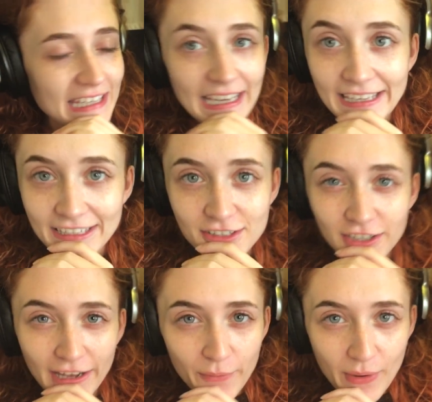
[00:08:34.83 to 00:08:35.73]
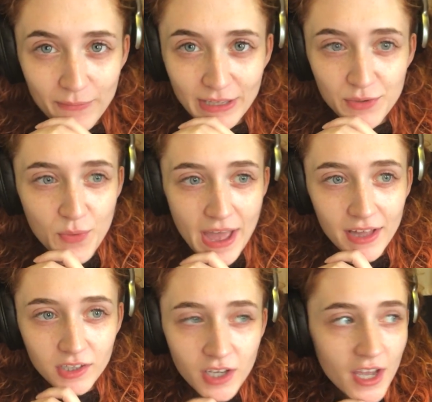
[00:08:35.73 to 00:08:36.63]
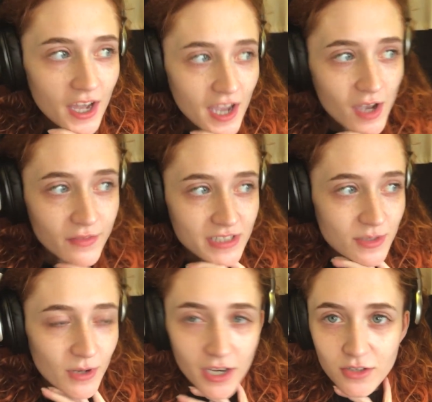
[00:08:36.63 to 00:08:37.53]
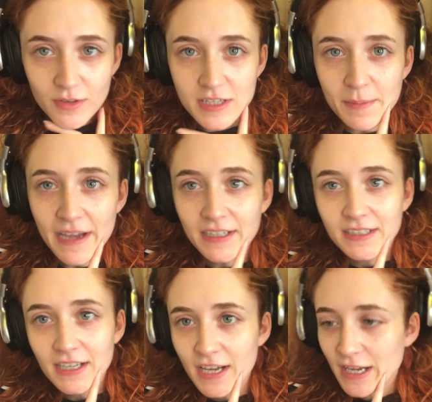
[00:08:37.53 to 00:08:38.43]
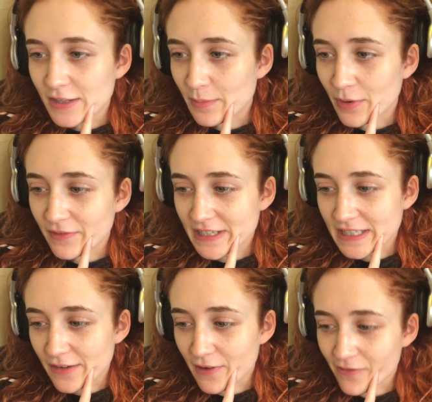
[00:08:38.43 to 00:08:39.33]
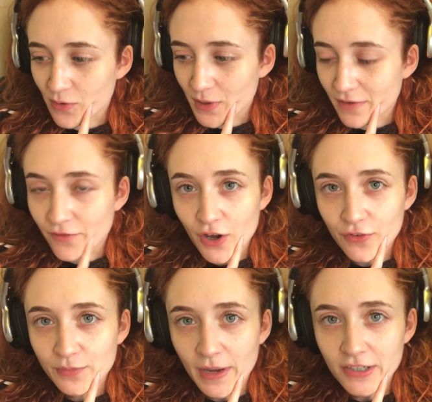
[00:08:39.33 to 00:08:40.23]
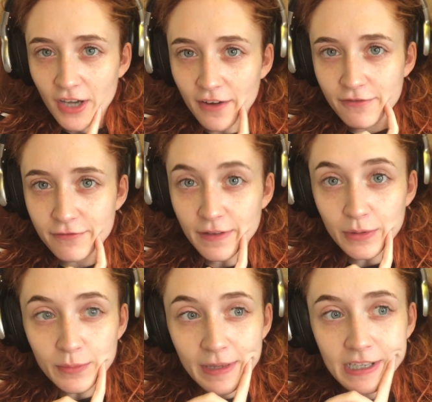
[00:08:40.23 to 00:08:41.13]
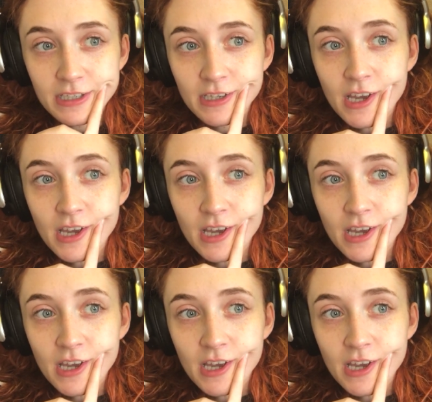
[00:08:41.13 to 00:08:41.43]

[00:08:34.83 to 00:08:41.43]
the gig yesterday, it went really well. I obviously wanted to respect the privacy of everyone involved by not filming.